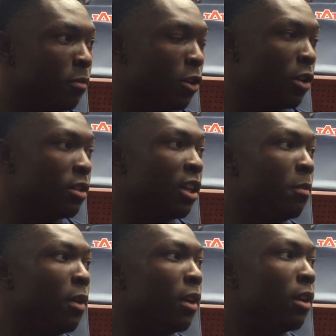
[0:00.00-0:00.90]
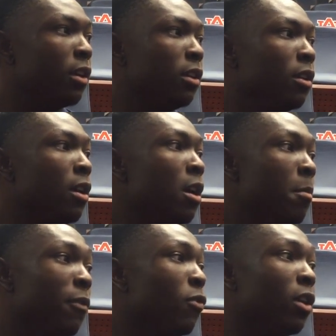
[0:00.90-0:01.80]
during the team meeting. He,
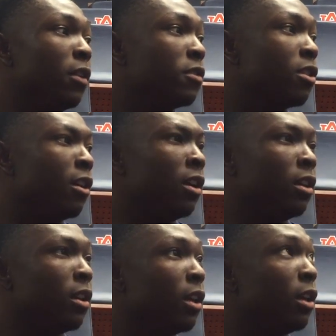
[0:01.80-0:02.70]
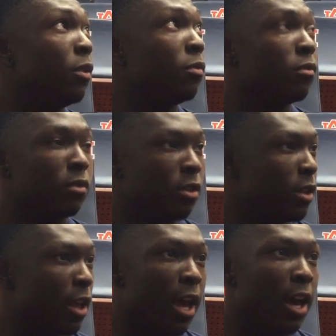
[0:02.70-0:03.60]
before he even started anything,
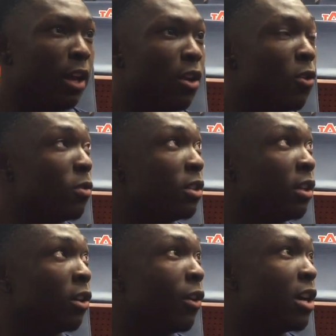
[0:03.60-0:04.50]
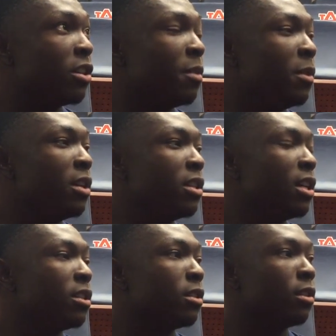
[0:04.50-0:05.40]
he had the whole team congratulate me and
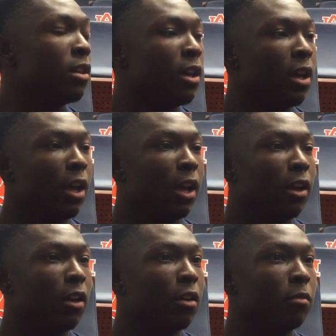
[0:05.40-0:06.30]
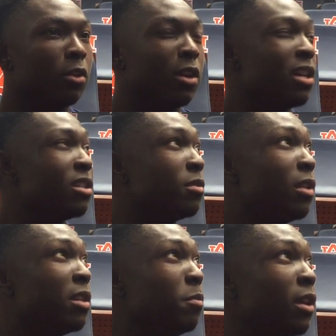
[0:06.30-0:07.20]
Jason. And, you know, that's
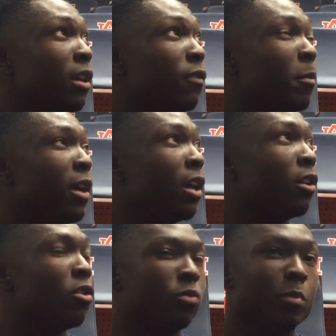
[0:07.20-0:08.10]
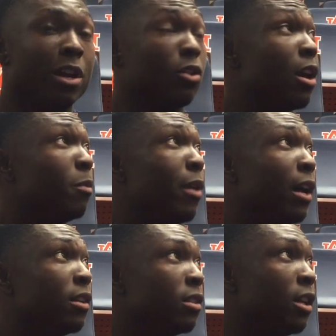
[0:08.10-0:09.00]
big from a head coach. We're about to go out to
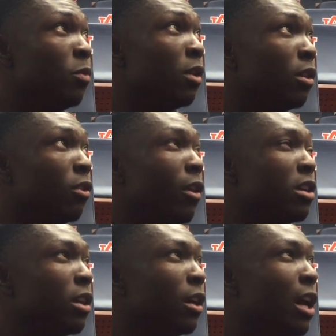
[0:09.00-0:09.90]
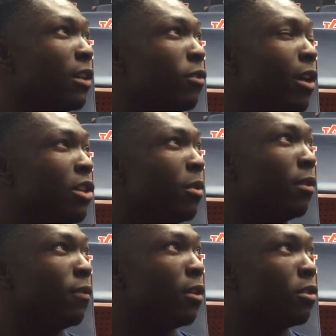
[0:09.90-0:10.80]
practice, and he wanted to congratulate the guys who
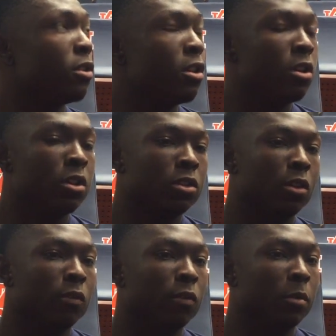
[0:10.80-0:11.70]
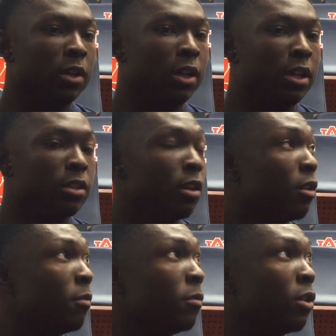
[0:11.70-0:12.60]
graduated first. So for me, that's,
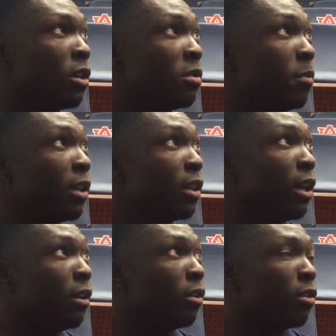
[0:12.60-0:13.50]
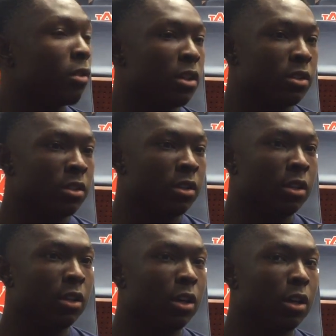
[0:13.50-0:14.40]
you know, that's a big thing, you know, because
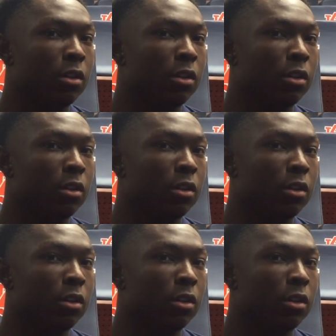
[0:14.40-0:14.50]
he